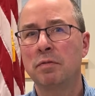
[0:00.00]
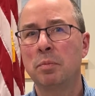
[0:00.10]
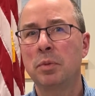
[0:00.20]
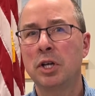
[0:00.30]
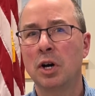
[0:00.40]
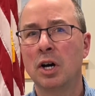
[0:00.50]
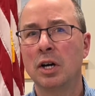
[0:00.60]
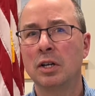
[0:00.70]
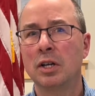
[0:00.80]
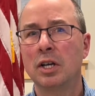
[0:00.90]
and
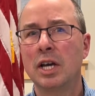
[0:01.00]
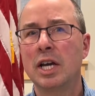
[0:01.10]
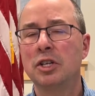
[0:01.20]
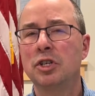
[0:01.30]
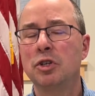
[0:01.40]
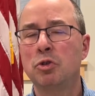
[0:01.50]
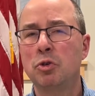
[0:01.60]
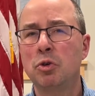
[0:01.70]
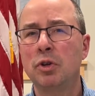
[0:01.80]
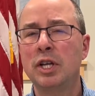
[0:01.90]
beyond, and she
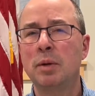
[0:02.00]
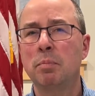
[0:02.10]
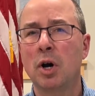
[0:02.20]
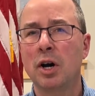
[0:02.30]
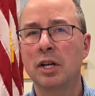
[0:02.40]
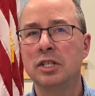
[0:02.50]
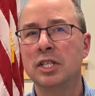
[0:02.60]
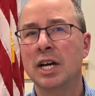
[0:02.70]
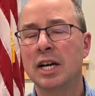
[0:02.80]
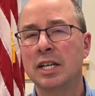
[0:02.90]
truly embodies
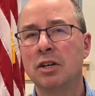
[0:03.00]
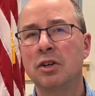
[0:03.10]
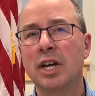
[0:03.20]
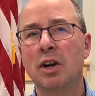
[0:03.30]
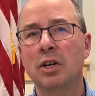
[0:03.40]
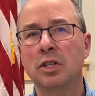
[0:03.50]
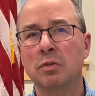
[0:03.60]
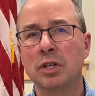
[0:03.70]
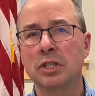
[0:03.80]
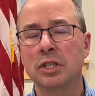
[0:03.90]
the ideal
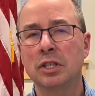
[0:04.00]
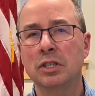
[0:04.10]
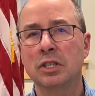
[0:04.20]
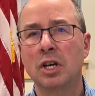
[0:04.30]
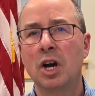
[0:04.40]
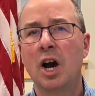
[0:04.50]
characteristics